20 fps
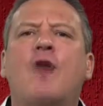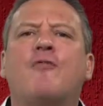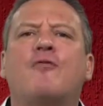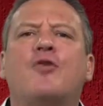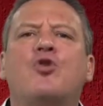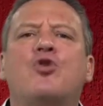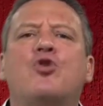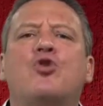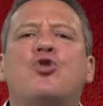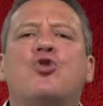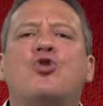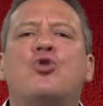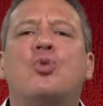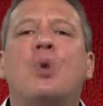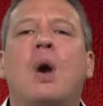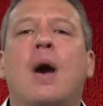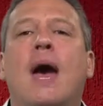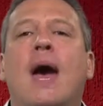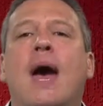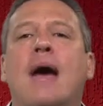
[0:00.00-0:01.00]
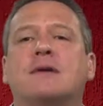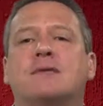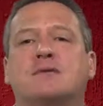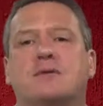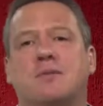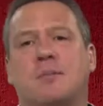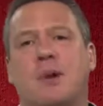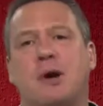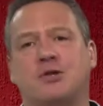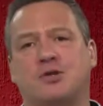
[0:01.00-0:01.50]
over who has
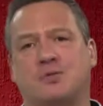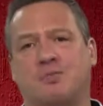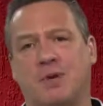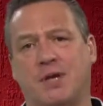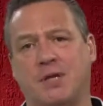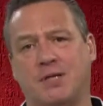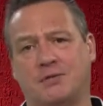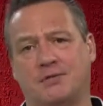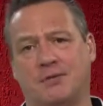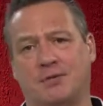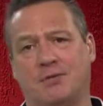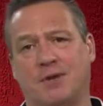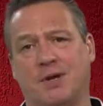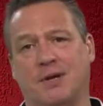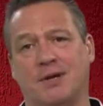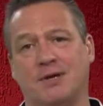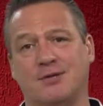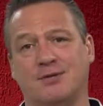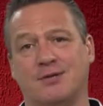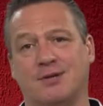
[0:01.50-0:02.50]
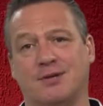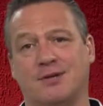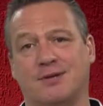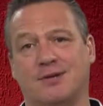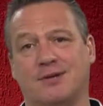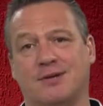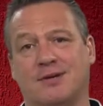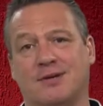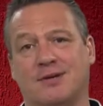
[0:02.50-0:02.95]
the most peaceful religion."